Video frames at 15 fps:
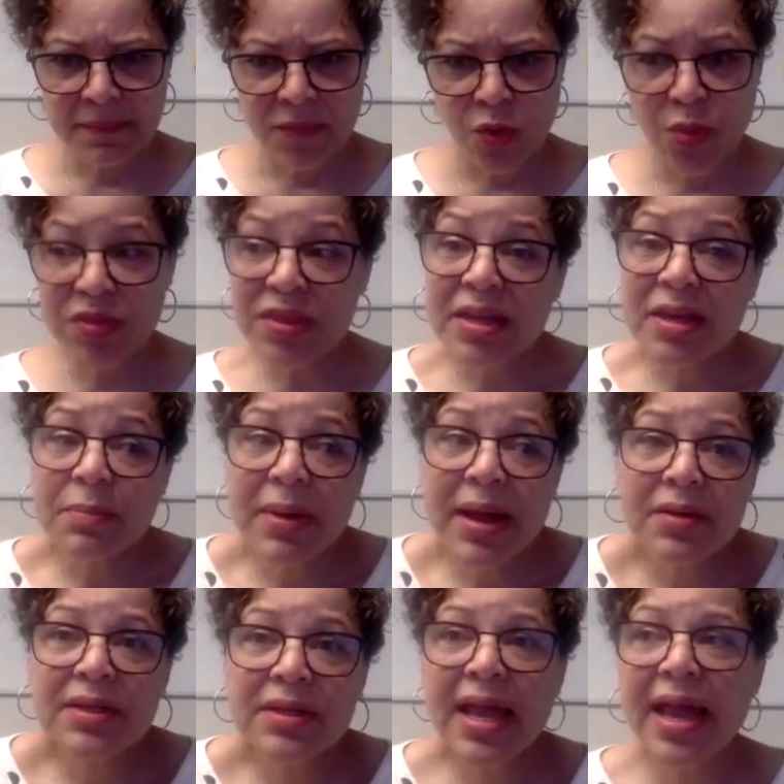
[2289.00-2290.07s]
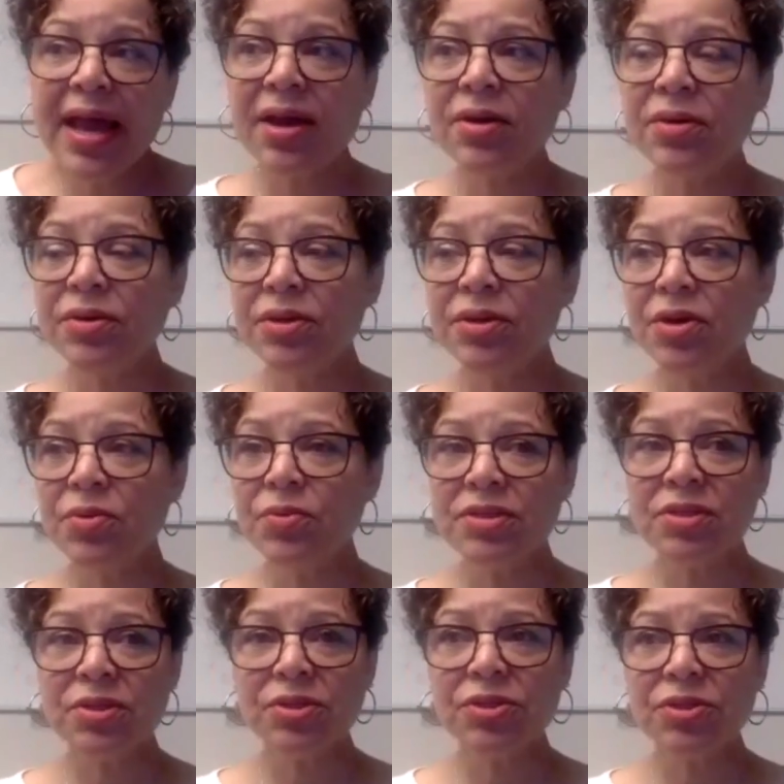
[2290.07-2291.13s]
We think about now, with
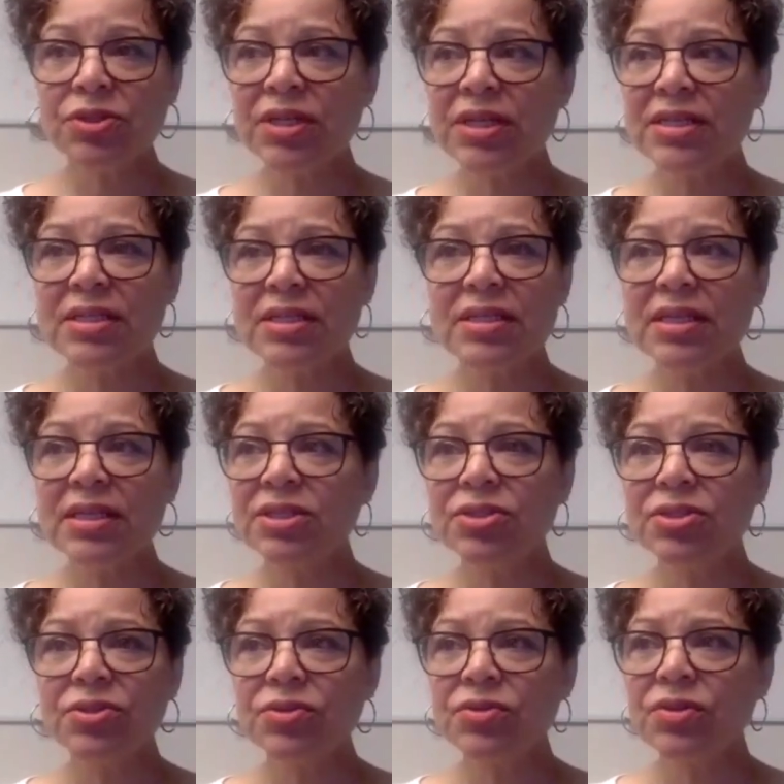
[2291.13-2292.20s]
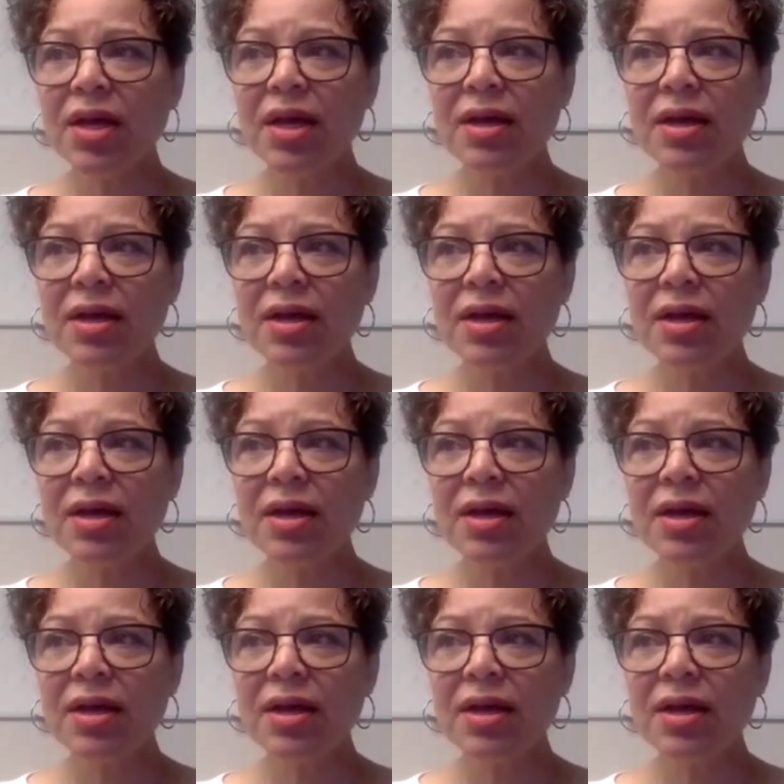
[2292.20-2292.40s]
social justice issues.